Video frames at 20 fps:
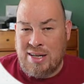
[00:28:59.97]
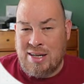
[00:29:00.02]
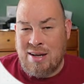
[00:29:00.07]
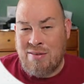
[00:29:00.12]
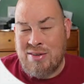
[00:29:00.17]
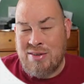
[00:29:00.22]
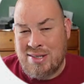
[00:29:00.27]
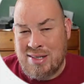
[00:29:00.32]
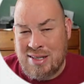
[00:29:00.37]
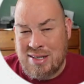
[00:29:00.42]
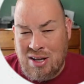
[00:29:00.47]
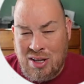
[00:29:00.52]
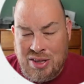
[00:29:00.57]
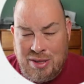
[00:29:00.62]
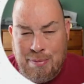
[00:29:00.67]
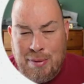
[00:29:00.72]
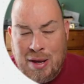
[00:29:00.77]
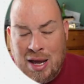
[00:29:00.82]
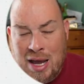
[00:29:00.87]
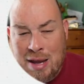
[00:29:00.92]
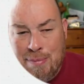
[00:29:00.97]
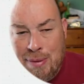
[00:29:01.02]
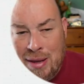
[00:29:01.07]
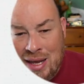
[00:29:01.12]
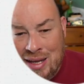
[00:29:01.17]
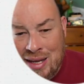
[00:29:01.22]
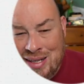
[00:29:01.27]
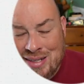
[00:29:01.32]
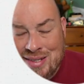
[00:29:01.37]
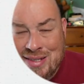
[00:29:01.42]
Obviously, on the
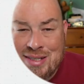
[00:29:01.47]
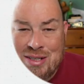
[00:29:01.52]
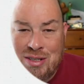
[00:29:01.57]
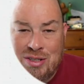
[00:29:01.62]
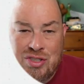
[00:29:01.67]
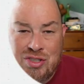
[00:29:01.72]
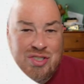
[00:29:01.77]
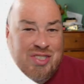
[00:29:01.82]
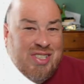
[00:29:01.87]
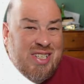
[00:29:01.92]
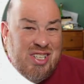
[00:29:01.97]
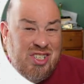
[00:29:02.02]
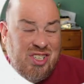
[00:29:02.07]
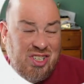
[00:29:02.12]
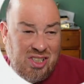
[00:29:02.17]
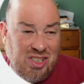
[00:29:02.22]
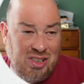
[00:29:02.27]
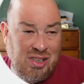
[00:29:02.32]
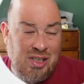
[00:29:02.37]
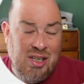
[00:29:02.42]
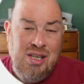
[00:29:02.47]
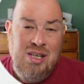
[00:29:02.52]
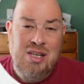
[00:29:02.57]
iPad, it's still just digital.